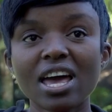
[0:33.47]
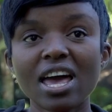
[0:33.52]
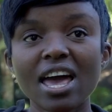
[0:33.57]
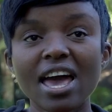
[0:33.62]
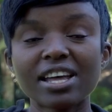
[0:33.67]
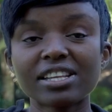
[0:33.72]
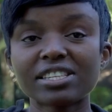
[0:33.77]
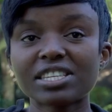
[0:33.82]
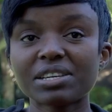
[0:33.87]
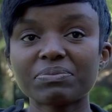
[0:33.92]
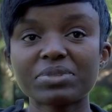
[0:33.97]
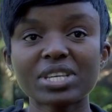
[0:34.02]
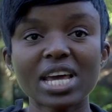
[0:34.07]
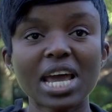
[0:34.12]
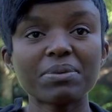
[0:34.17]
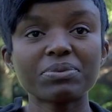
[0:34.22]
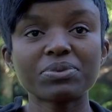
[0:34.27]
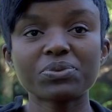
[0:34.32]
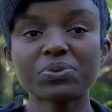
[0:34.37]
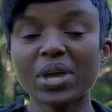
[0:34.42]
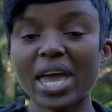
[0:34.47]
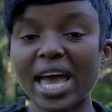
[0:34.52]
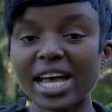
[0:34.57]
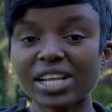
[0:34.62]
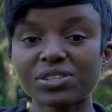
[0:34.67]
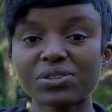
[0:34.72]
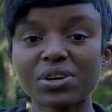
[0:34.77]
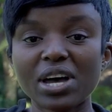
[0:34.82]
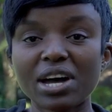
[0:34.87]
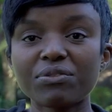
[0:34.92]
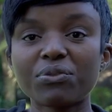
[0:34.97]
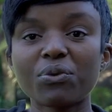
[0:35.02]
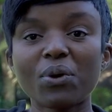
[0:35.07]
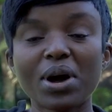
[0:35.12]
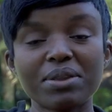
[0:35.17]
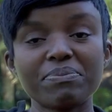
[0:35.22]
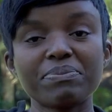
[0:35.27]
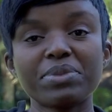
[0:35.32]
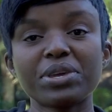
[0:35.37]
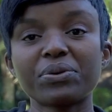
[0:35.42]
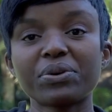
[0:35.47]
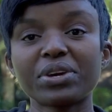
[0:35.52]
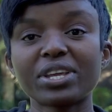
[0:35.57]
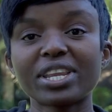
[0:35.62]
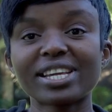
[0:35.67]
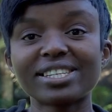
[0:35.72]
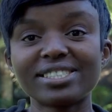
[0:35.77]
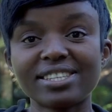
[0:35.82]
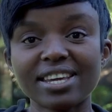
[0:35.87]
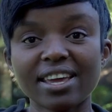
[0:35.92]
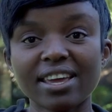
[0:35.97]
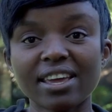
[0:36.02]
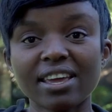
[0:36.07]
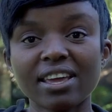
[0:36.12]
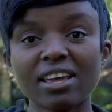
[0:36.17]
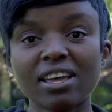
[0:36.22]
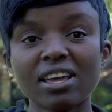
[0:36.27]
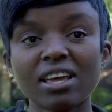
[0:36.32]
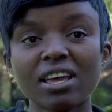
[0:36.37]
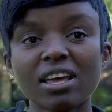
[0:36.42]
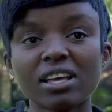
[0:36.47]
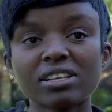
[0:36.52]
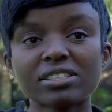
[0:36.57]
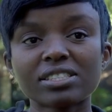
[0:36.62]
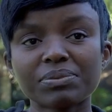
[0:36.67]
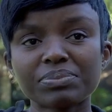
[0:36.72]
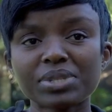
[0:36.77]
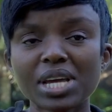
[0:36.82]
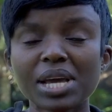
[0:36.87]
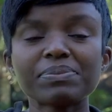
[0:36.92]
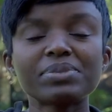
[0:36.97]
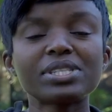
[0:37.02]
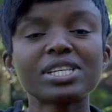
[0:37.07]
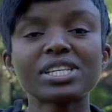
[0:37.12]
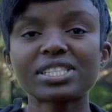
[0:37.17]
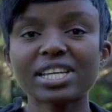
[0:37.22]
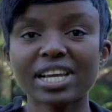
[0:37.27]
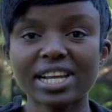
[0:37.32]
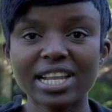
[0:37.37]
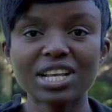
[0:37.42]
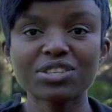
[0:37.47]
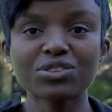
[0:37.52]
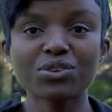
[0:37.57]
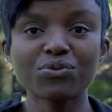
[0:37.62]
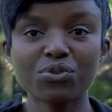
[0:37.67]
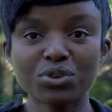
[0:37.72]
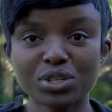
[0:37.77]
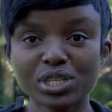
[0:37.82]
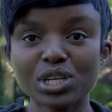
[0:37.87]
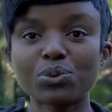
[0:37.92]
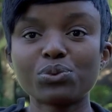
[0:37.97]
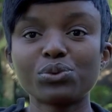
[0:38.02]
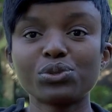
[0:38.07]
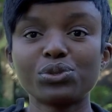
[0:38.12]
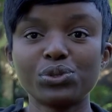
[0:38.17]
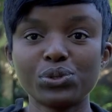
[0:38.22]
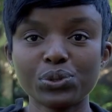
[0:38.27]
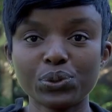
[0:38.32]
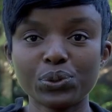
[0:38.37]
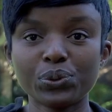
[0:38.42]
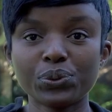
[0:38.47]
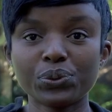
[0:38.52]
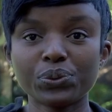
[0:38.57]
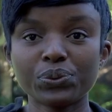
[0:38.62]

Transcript: And sometimes we had to have one meal in a day. Sometimes just a glass of water would do.